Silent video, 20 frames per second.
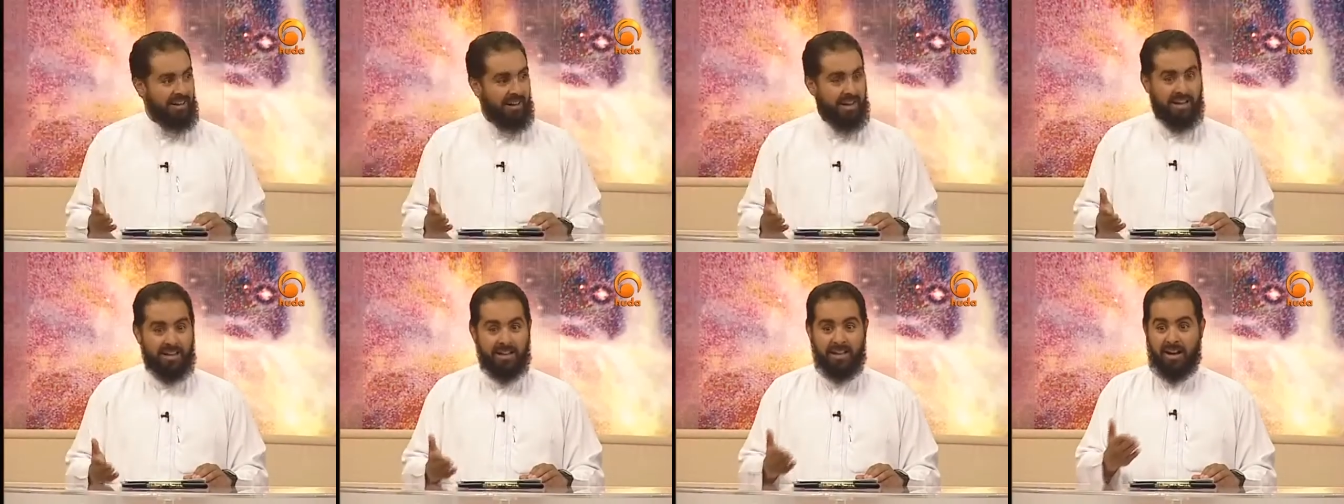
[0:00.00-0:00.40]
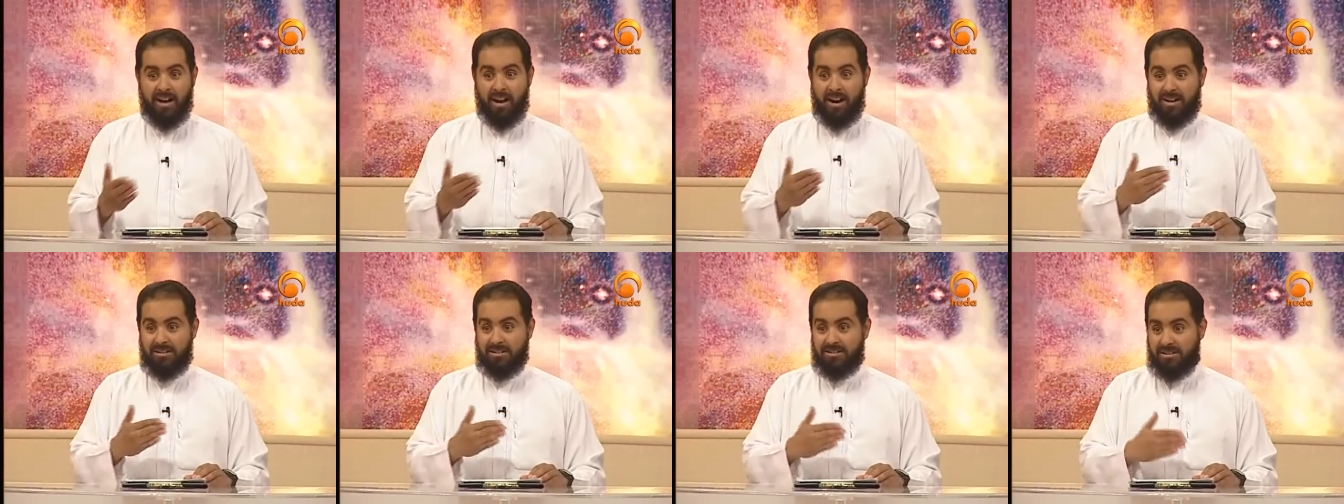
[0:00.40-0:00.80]
Hey,
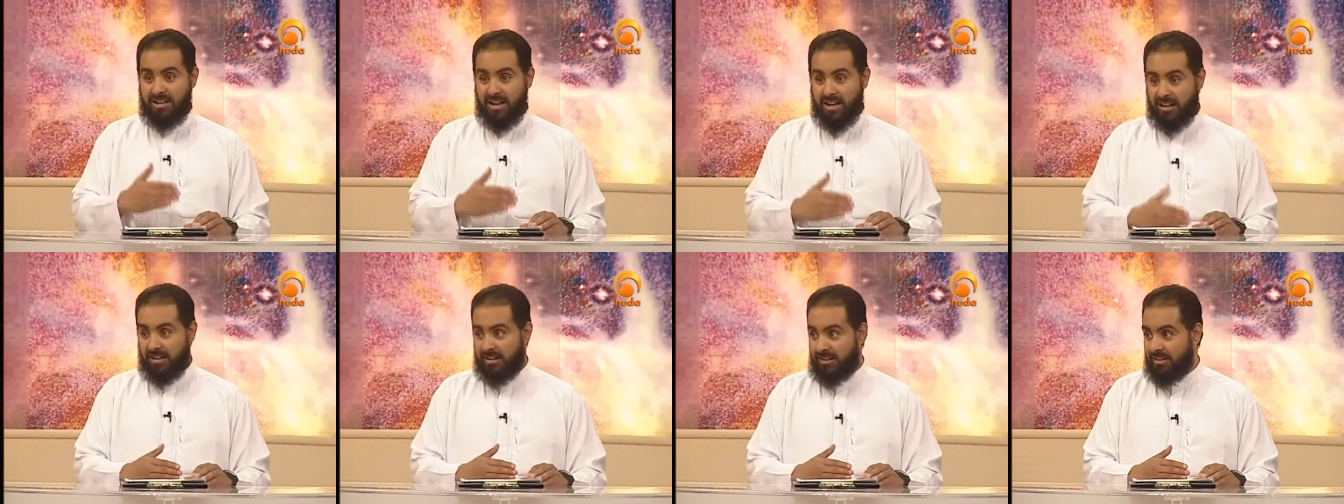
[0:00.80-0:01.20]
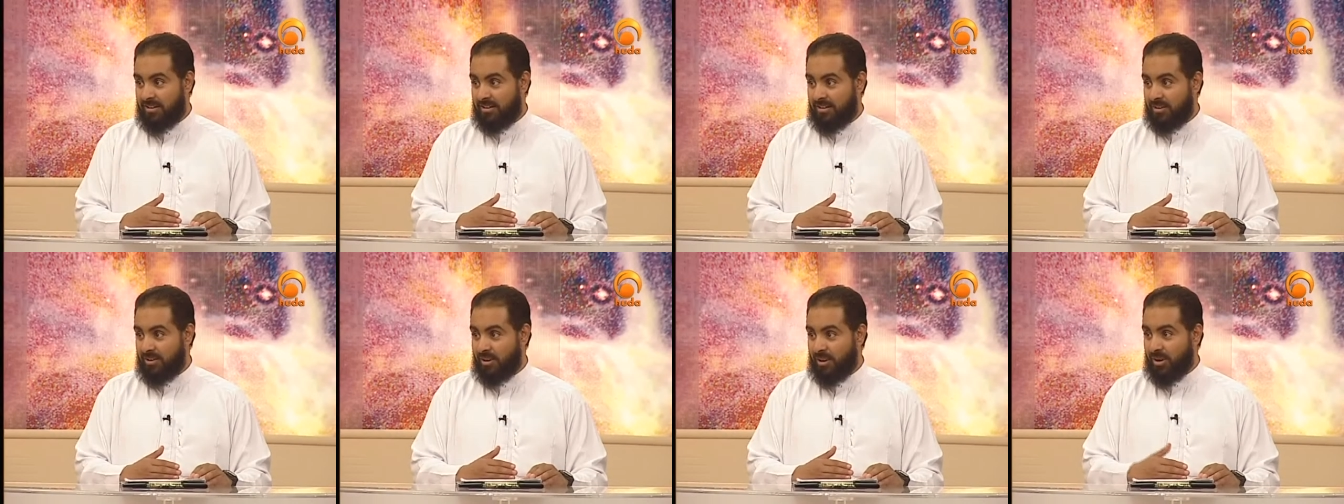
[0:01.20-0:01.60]
our say
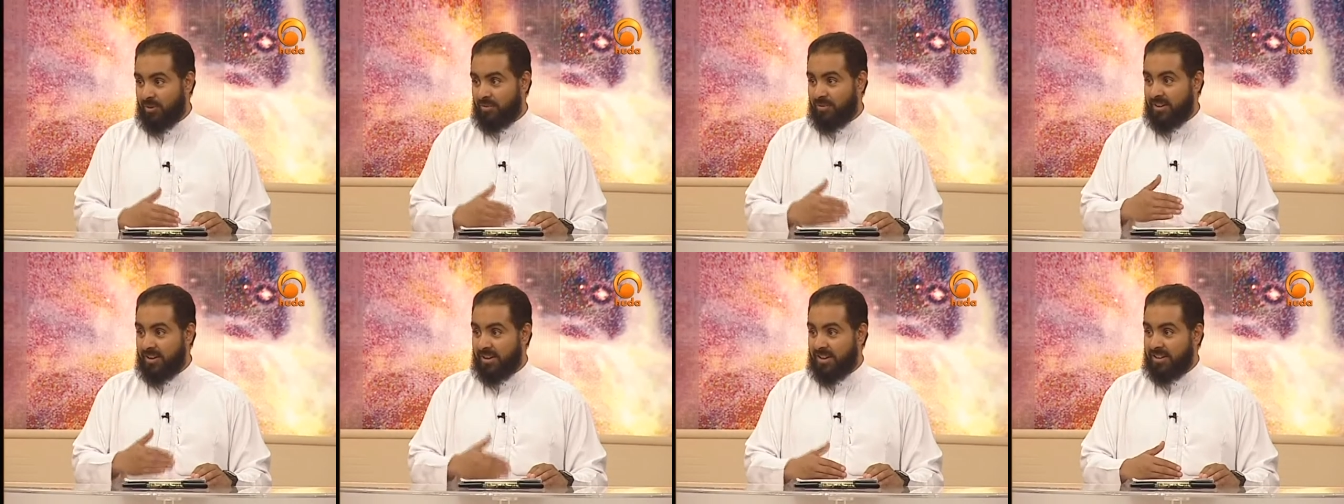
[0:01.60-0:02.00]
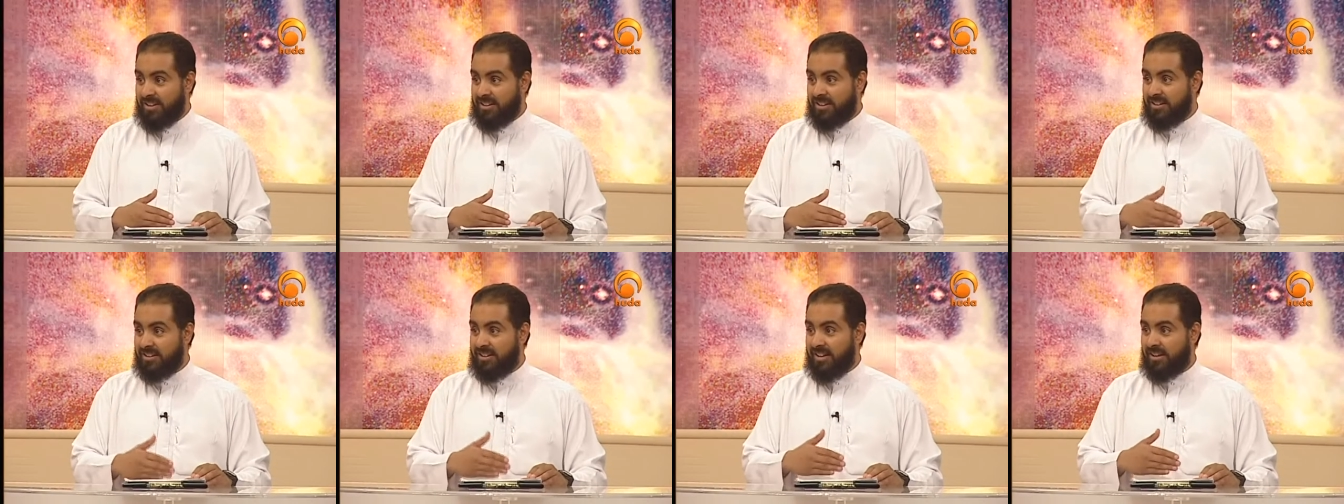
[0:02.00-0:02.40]
of
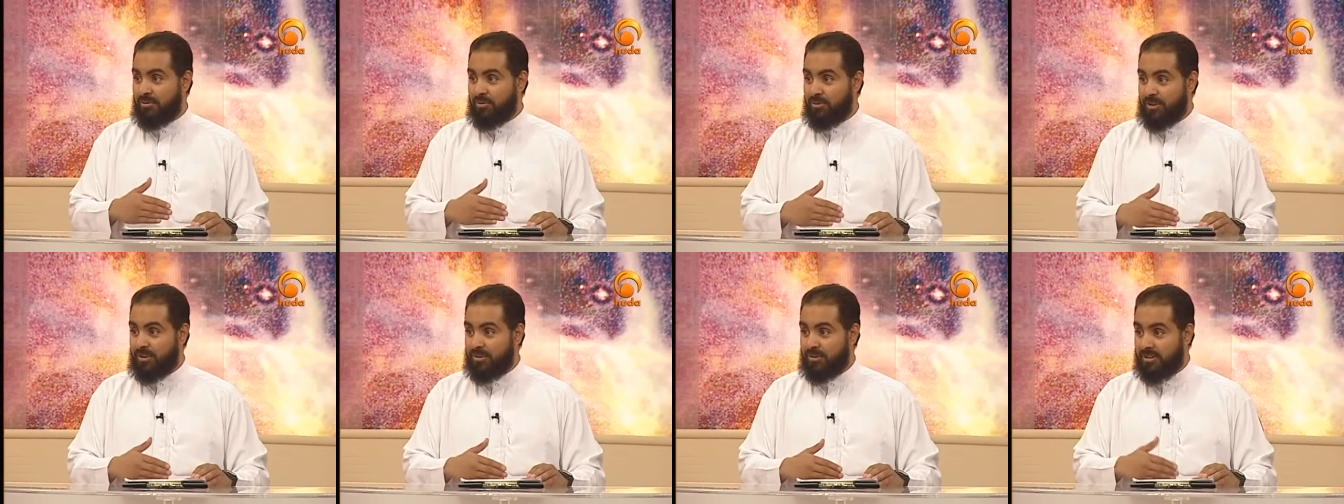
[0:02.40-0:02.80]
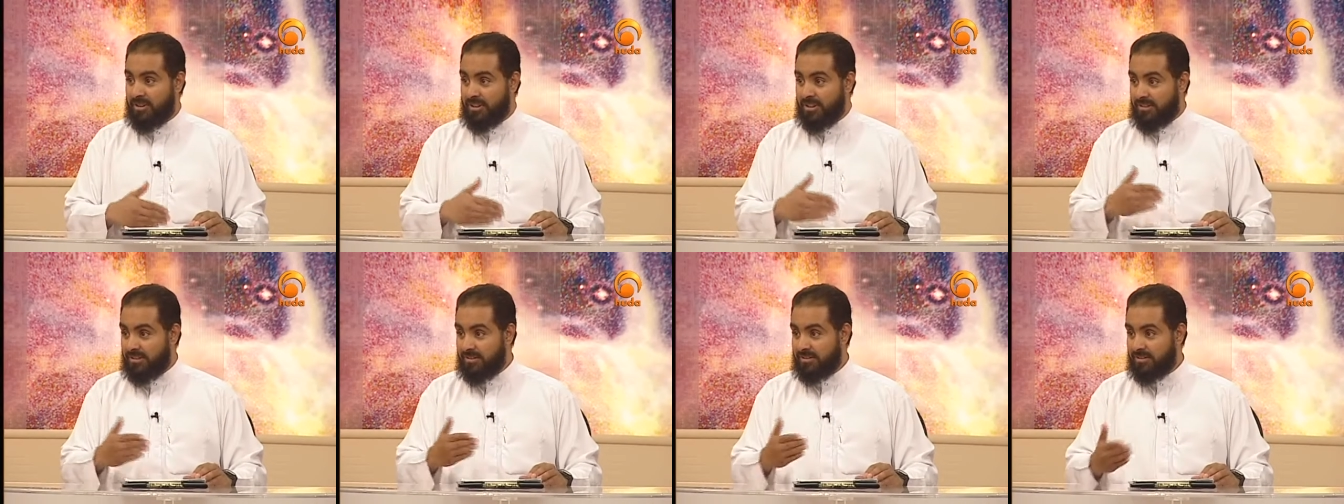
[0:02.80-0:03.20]
anything that we
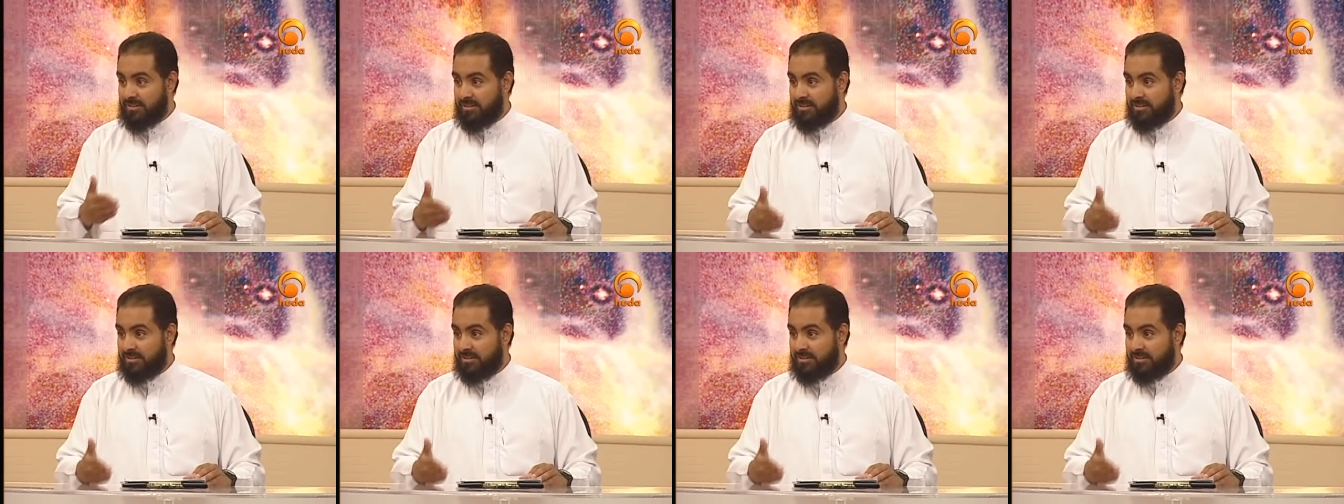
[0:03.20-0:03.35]
will